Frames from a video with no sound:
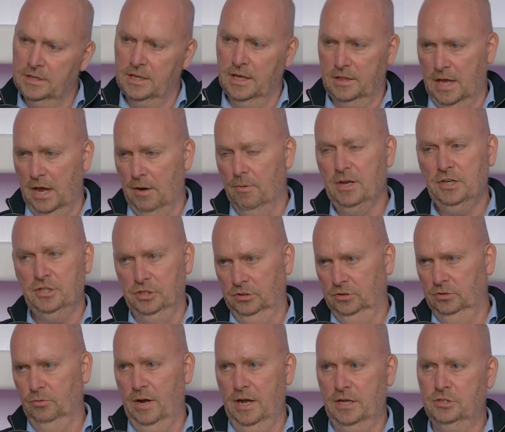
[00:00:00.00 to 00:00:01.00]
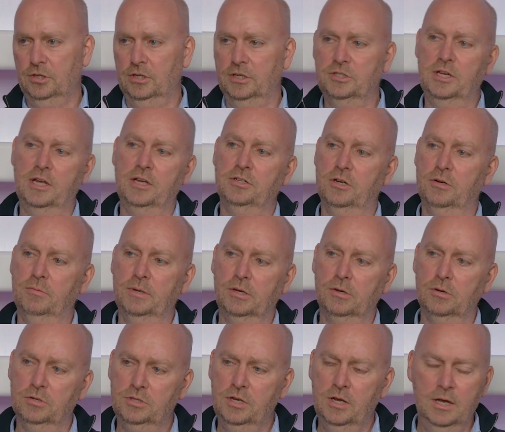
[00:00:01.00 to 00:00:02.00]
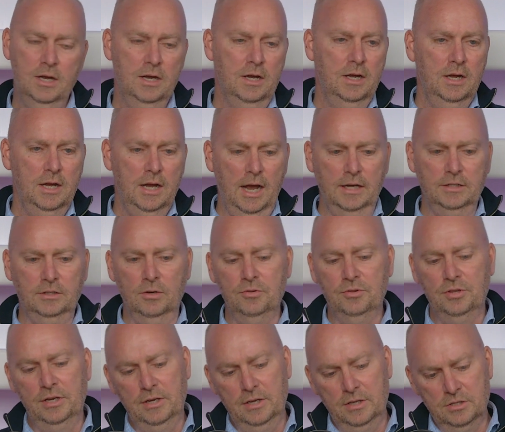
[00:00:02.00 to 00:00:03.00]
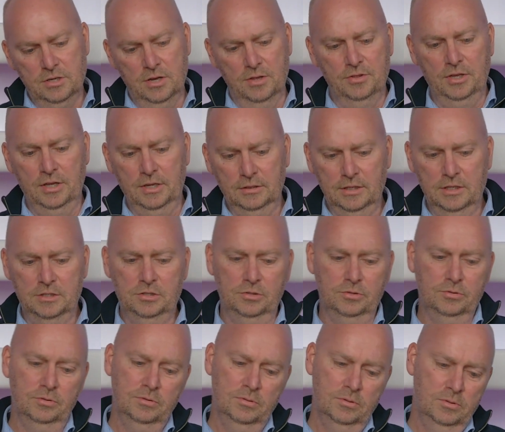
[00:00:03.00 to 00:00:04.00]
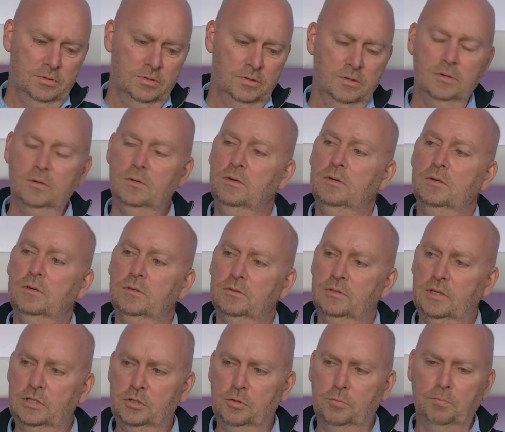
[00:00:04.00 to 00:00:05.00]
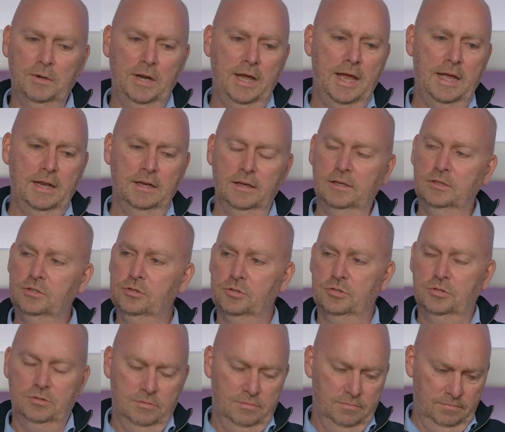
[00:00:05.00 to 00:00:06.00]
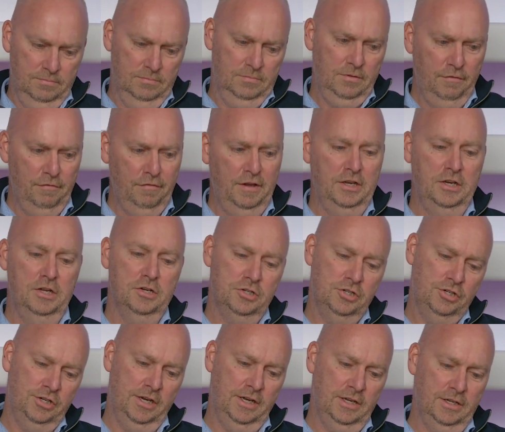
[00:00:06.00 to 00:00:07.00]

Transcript: in that direction, to actually say so, because I don't think it's something that you plan and just finish.